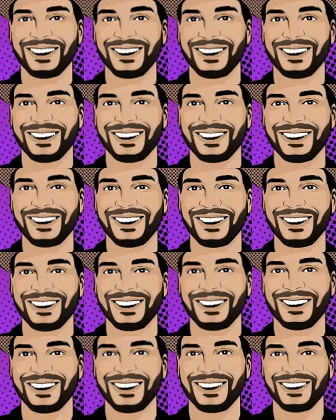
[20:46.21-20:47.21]
pay that you
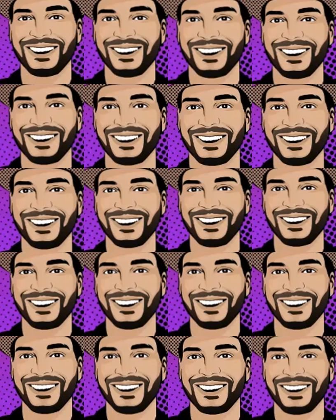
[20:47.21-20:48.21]
know 8% royalty